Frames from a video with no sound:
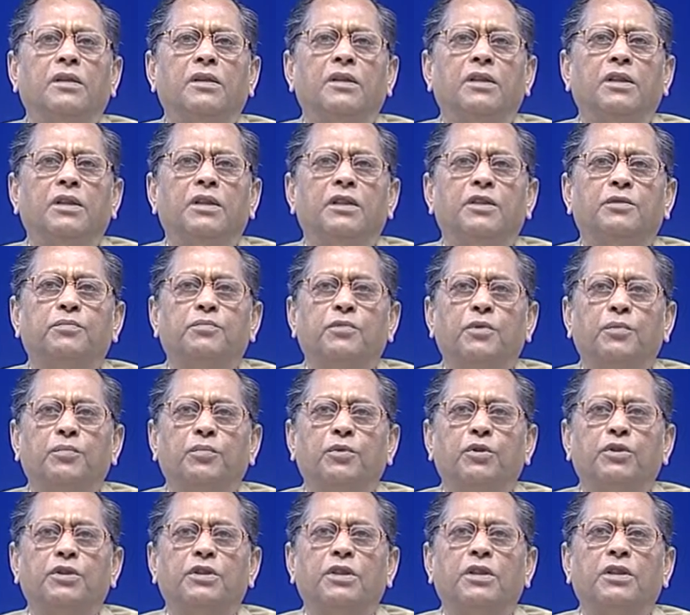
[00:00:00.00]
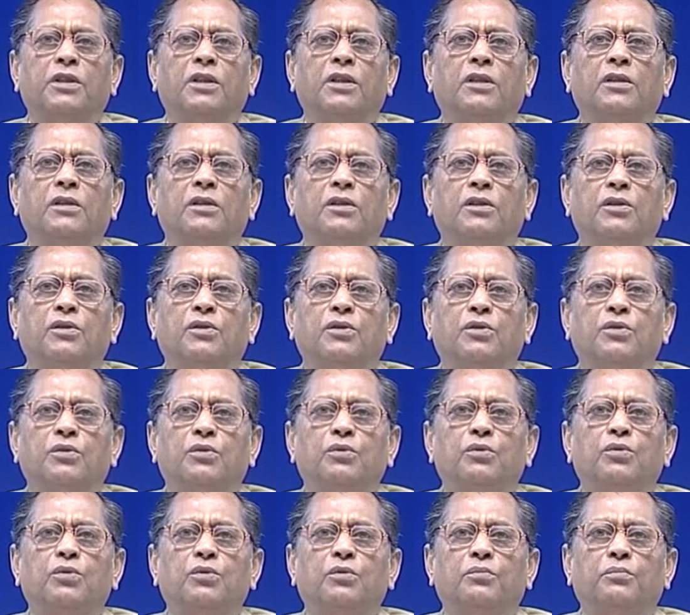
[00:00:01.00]
is proportional
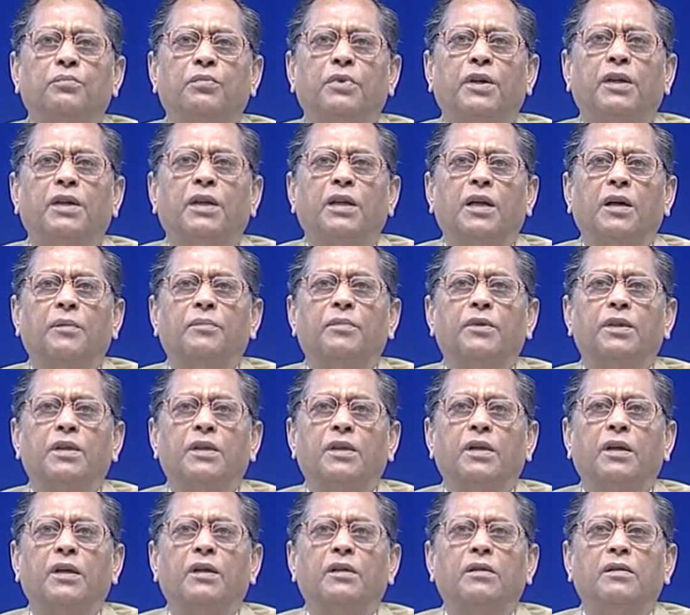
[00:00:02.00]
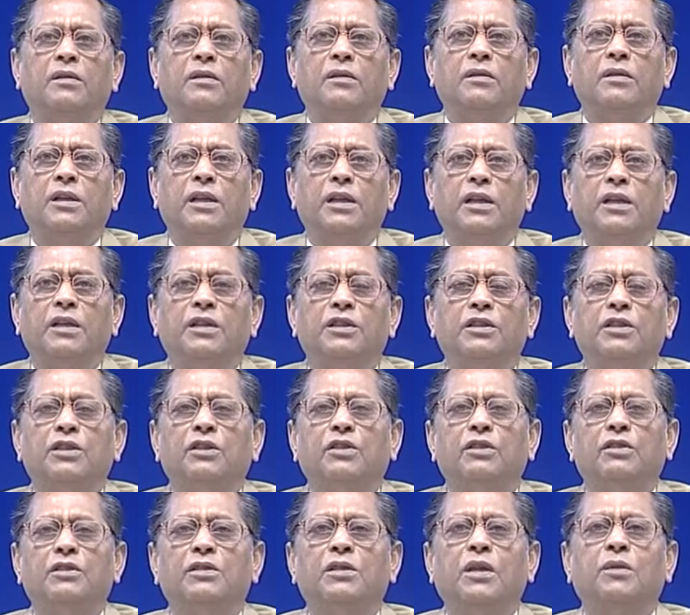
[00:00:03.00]
to per capita energy
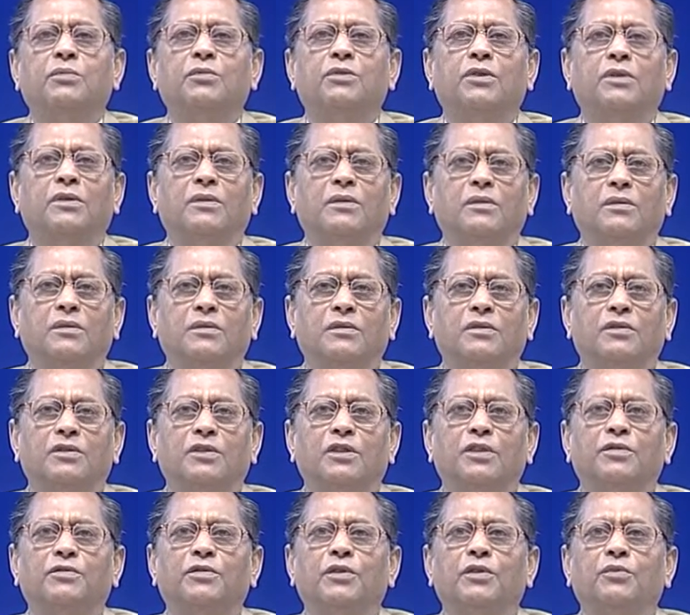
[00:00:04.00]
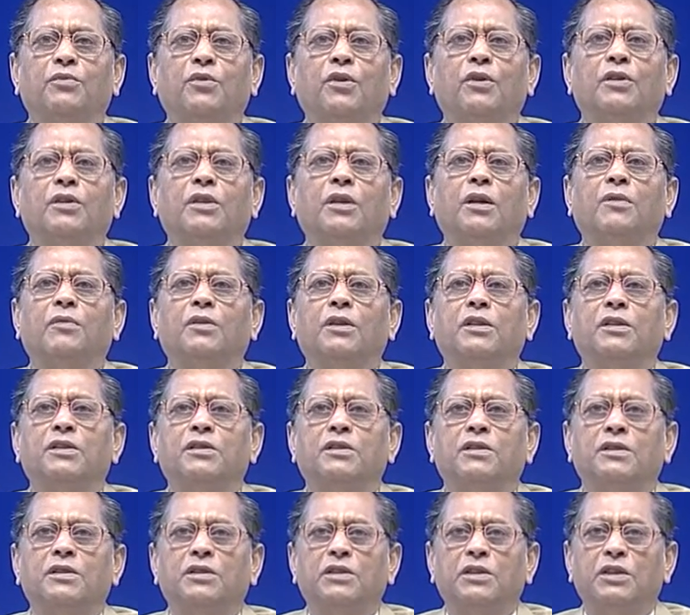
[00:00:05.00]
consumption. So, if we want our
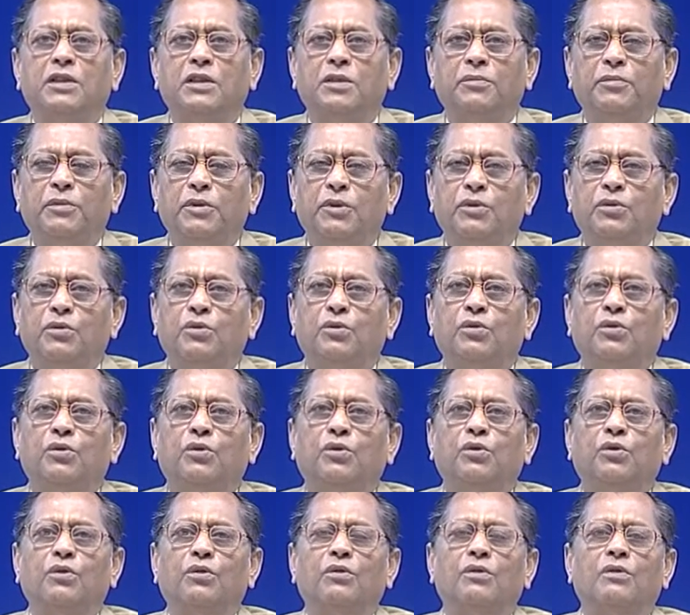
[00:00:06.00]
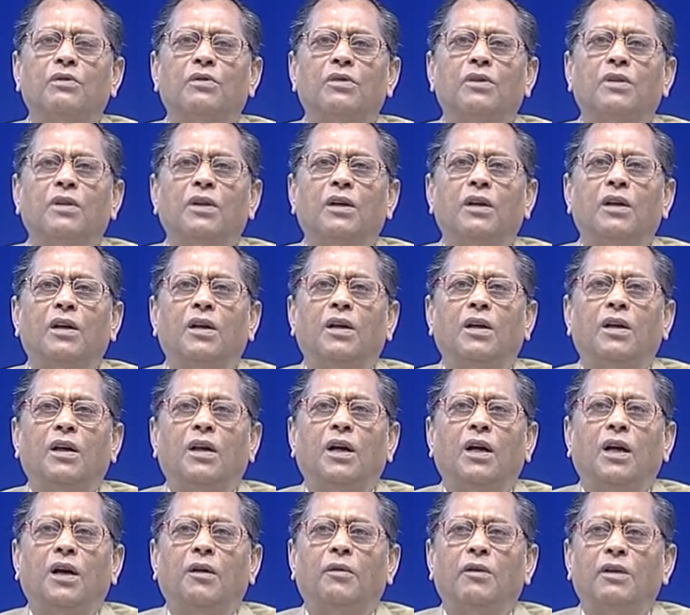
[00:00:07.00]
GDP to grow,
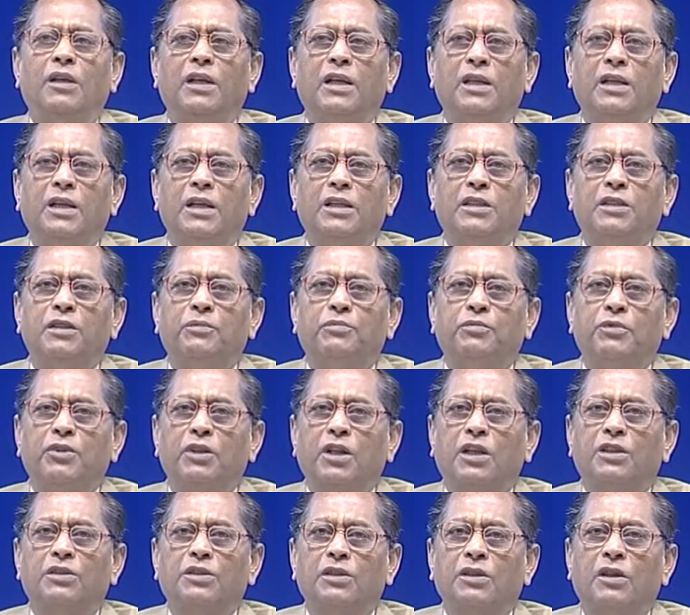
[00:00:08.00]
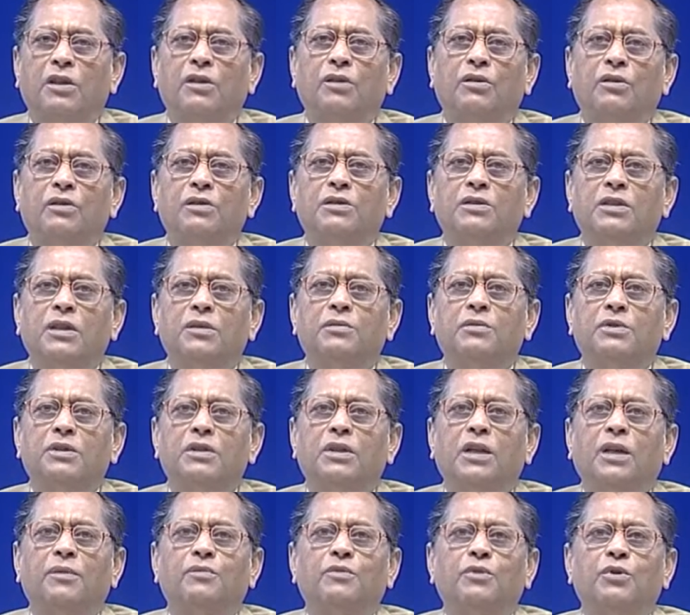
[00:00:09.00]
our energy production and consumption
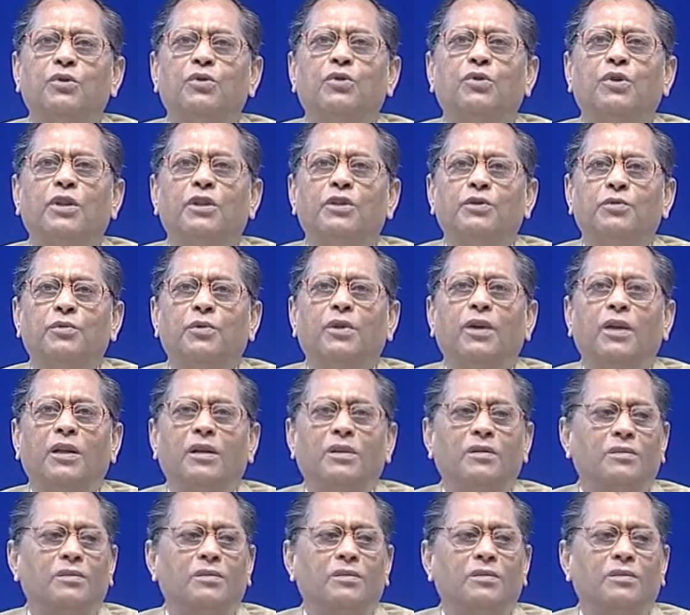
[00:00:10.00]
have to grow as well.